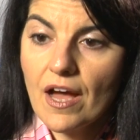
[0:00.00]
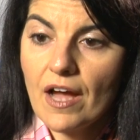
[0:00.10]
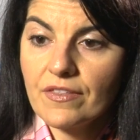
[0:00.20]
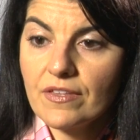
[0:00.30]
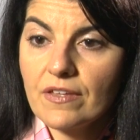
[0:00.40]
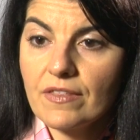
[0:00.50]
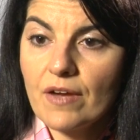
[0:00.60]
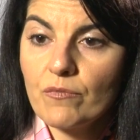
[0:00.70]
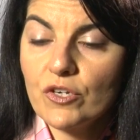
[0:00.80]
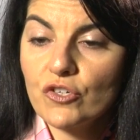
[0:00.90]
I think
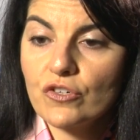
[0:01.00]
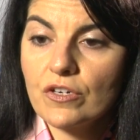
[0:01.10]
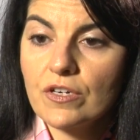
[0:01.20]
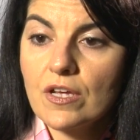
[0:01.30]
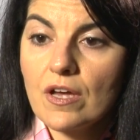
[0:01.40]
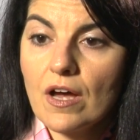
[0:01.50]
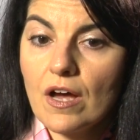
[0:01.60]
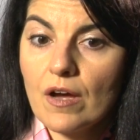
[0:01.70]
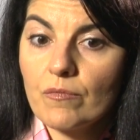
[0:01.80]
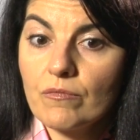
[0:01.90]
that we should
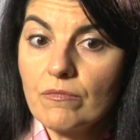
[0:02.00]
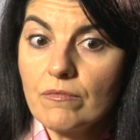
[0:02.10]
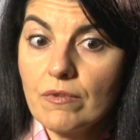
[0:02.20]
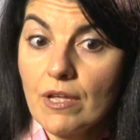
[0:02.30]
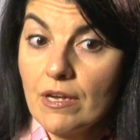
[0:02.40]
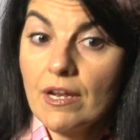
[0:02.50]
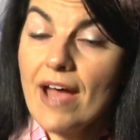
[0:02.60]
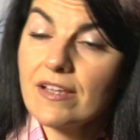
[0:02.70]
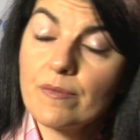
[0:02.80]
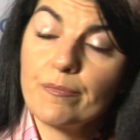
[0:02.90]
um, and it
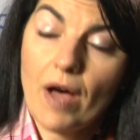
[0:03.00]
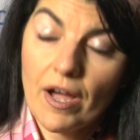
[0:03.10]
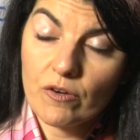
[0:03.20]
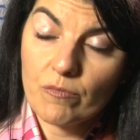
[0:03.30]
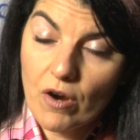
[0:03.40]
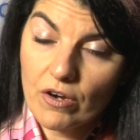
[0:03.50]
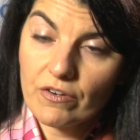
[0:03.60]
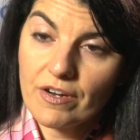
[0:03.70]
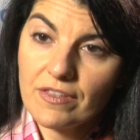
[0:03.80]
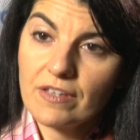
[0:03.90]
has a
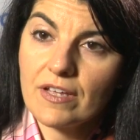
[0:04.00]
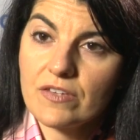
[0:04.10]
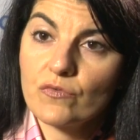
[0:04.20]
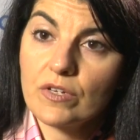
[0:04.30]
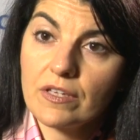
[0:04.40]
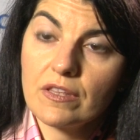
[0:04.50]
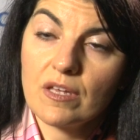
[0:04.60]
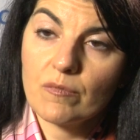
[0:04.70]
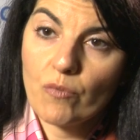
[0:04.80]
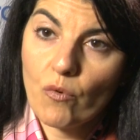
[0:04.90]
biomarker. I think that's really
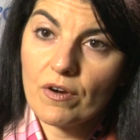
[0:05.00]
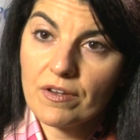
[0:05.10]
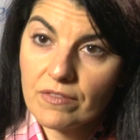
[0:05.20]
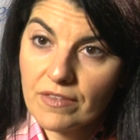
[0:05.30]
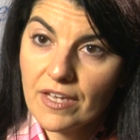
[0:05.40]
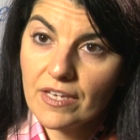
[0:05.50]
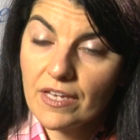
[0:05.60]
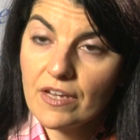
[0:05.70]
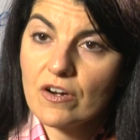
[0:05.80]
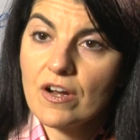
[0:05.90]
the important thing
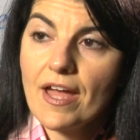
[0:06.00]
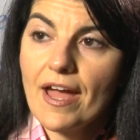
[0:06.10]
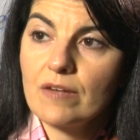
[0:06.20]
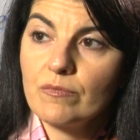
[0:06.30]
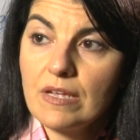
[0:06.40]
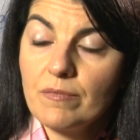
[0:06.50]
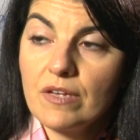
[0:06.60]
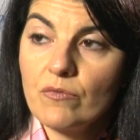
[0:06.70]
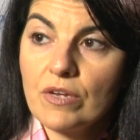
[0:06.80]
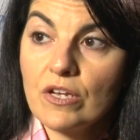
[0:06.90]
here. And
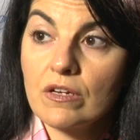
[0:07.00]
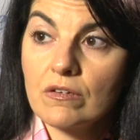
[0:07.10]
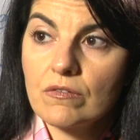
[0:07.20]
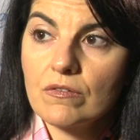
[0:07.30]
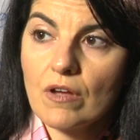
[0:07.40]
maybe we can,